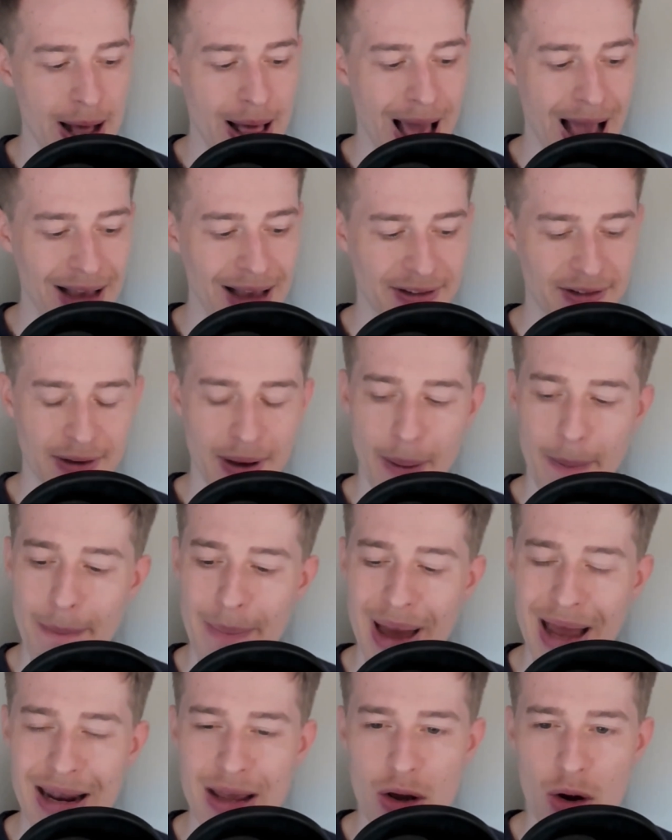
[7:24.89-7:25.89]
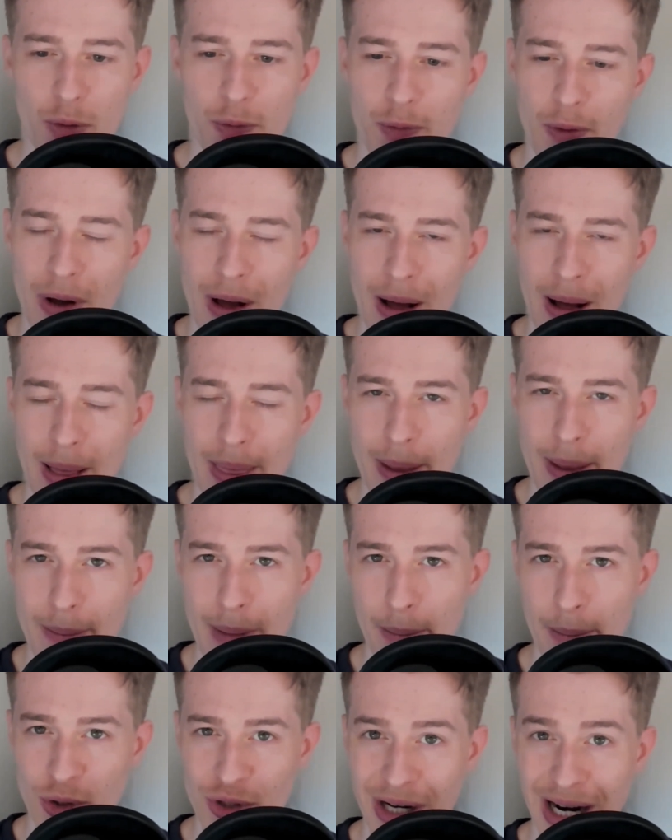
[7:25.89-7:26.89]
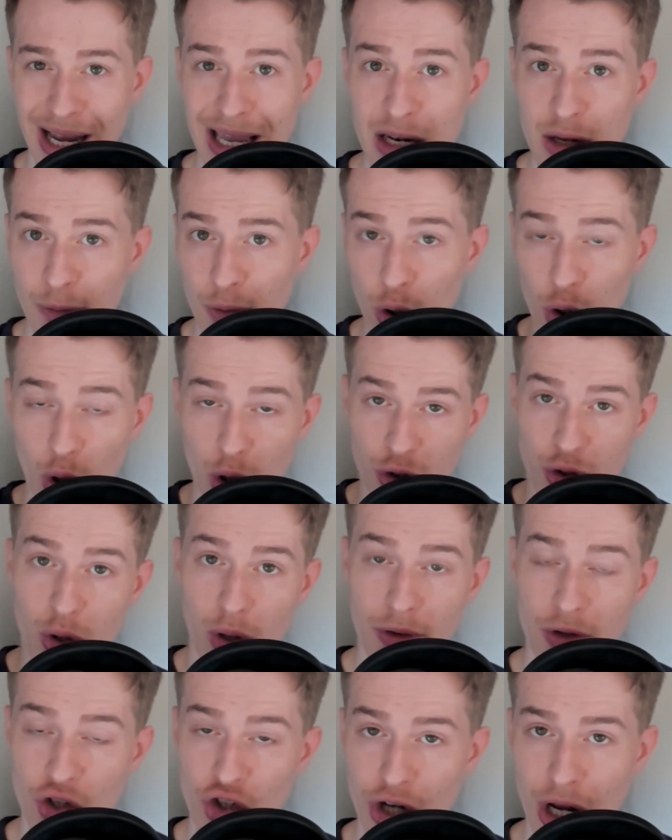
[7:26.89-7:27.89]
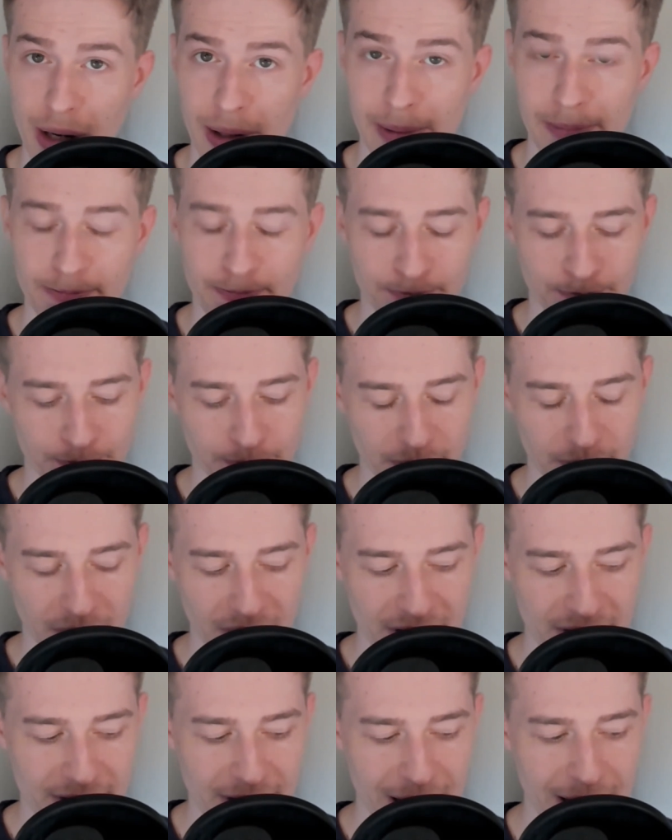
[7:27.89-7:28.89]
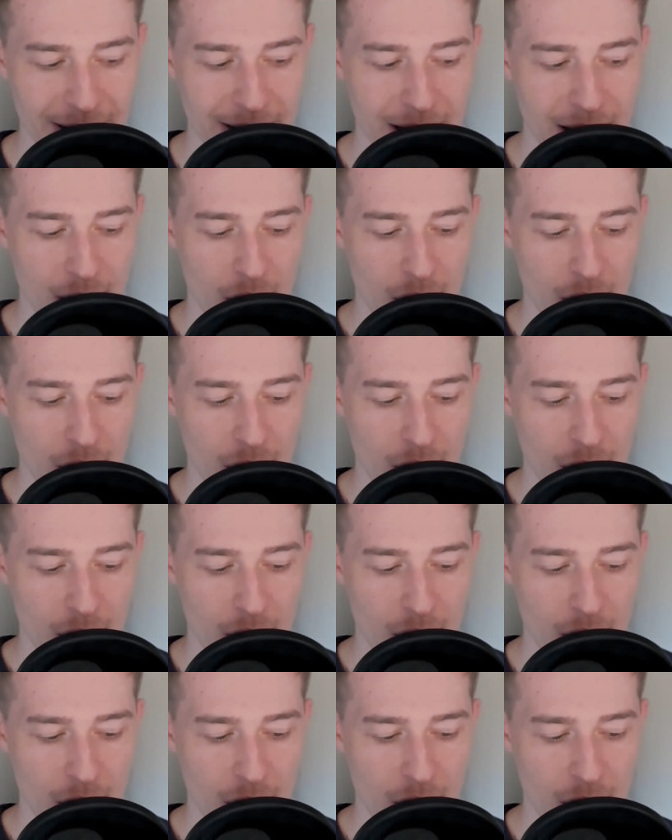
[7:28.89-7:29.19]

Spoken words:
as many of the members that I interviewed also on this channel said,